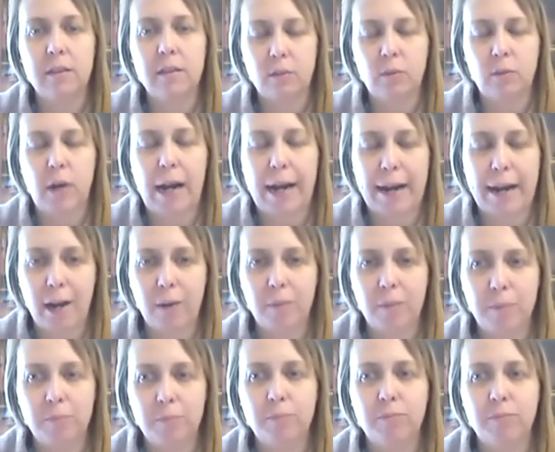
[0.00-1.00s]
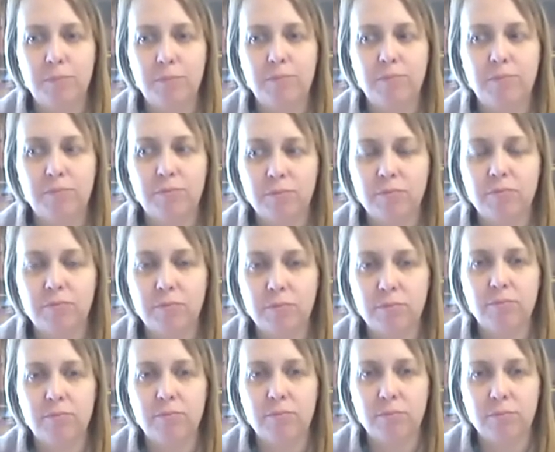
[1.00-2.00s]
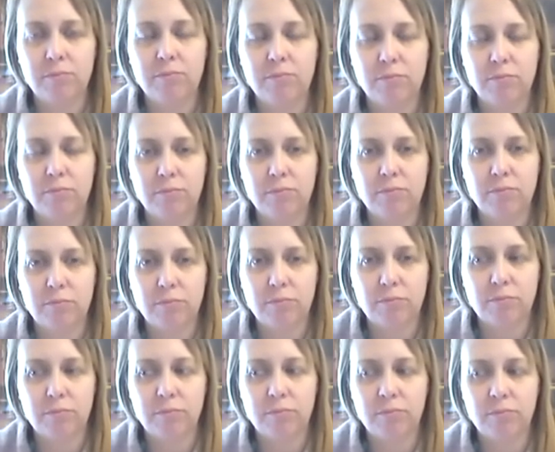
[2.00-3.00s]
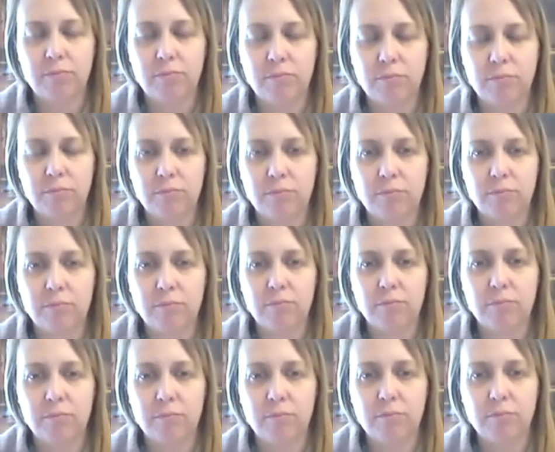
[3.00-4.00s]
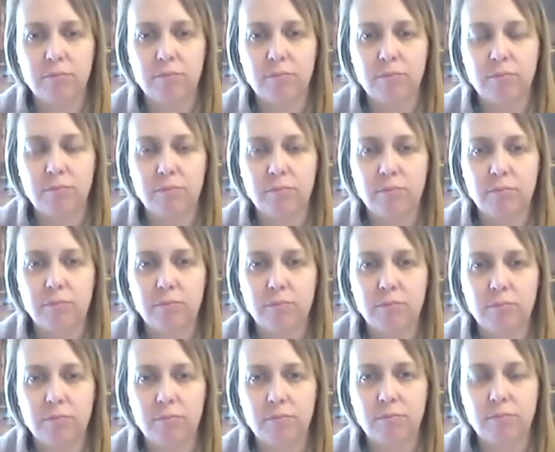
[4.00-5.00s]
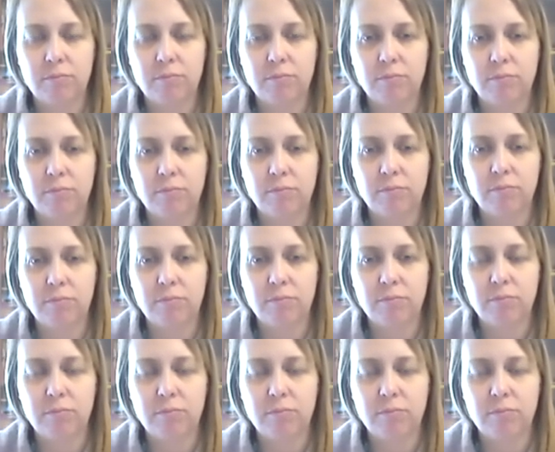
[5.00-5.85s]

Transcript: No words are spoken by the person on screen.